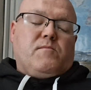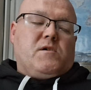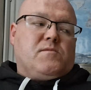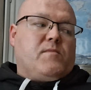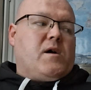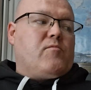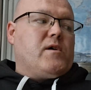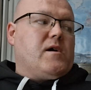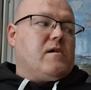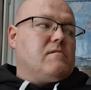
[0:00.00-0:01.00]
It's my
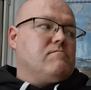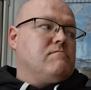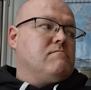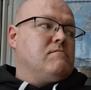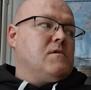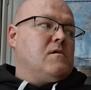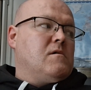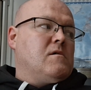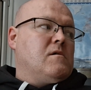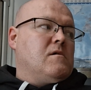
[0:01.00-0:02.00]
way of
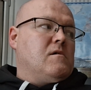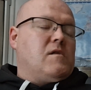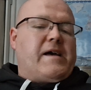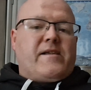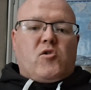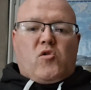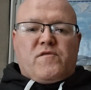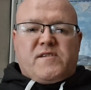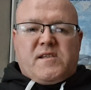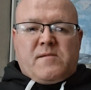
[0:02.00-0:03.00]
letting off
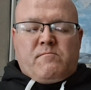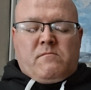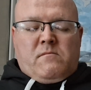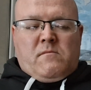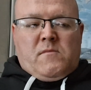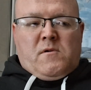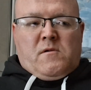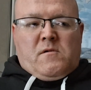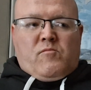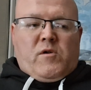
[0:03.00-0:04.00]
steam.
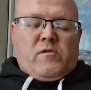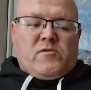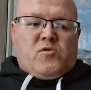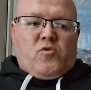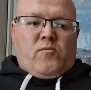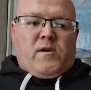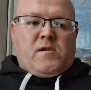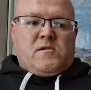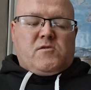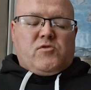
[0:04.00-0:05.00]
Well, there's two
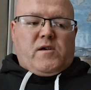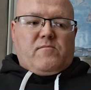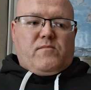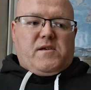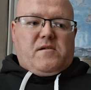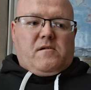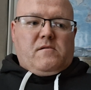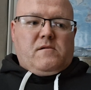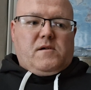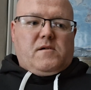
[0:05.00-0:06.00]
ways: drinking beer
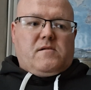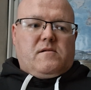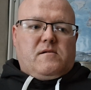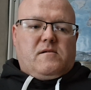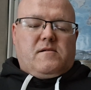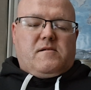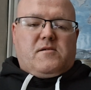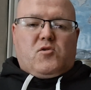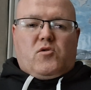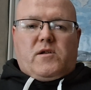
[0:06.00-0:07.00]
and
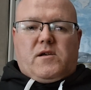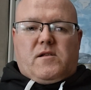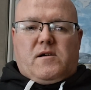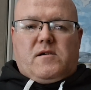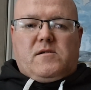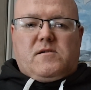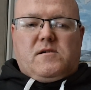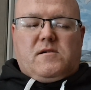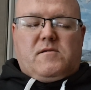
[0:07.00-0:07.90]
going to class.